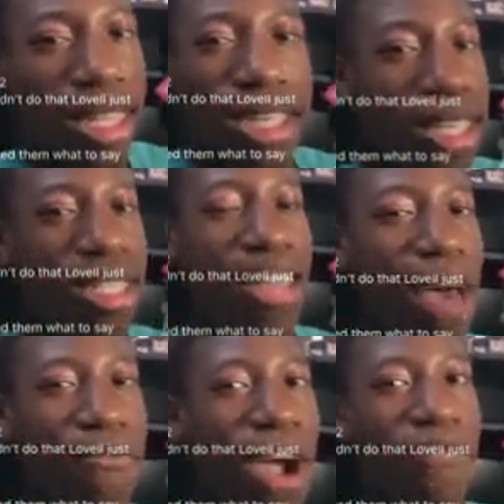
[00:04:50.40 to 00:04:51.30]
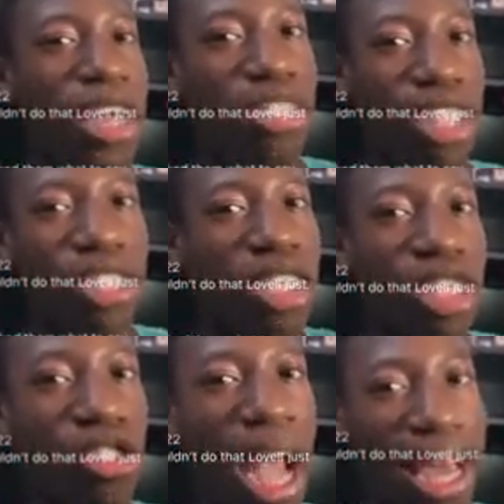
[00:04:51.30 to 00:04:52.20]
is it that far-fetched that he's going
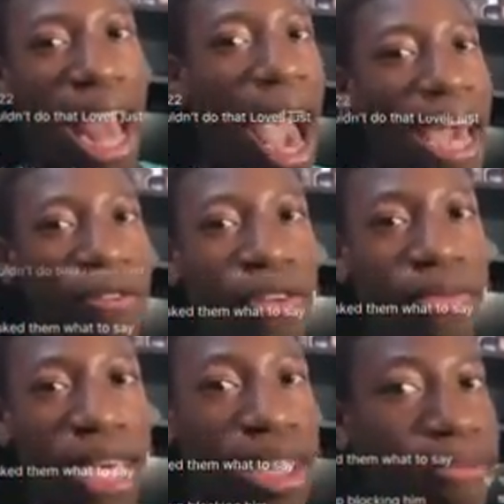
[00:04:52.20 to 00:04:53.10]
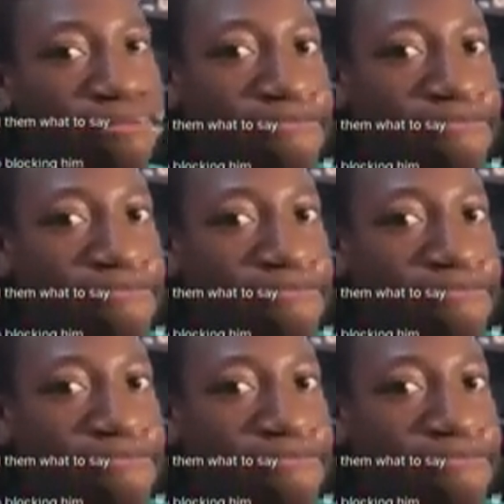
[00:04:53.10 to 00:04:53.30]
to try and hide from me?